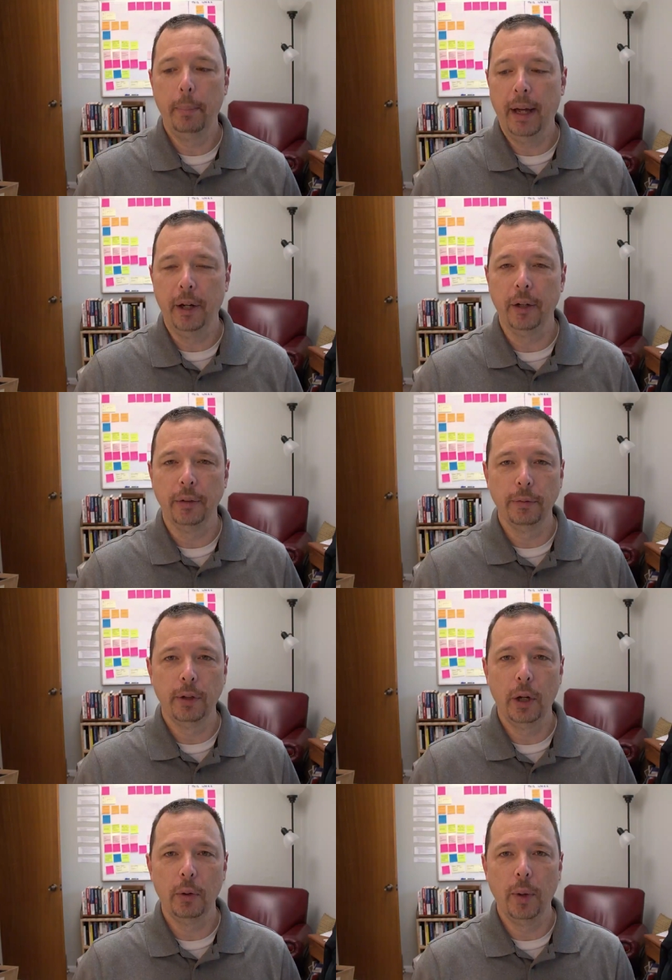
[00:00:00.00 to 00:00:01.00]
better,
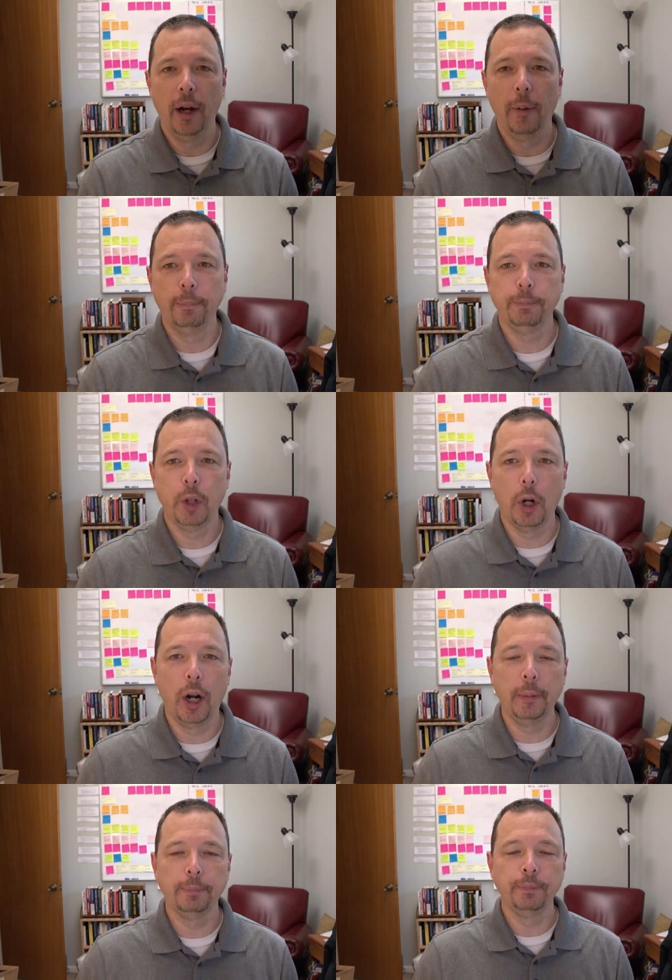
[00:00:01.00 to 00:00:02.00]
flow well. All
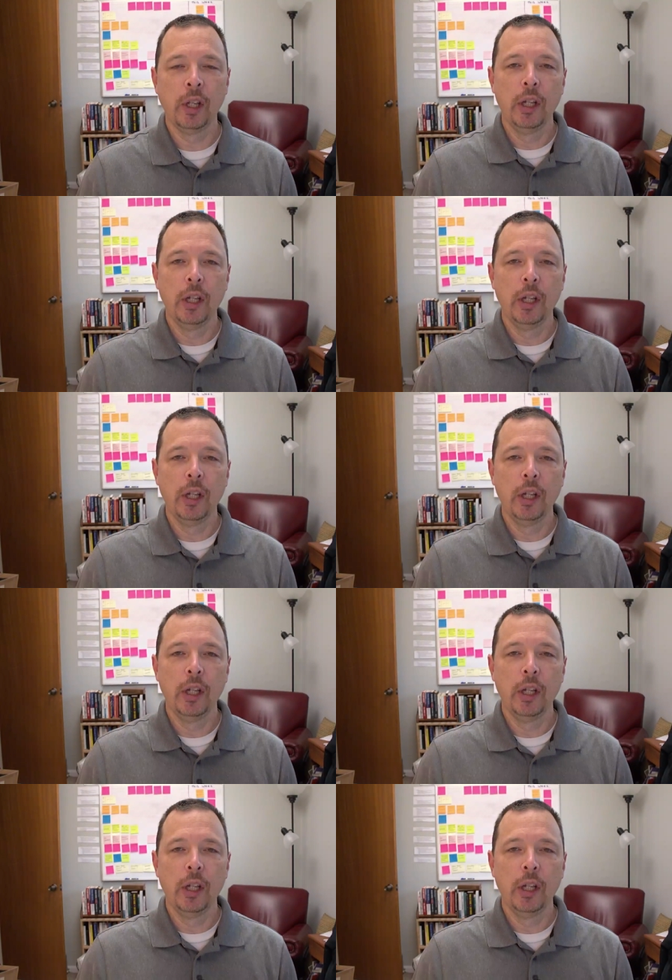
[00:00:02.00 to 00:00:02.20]
right.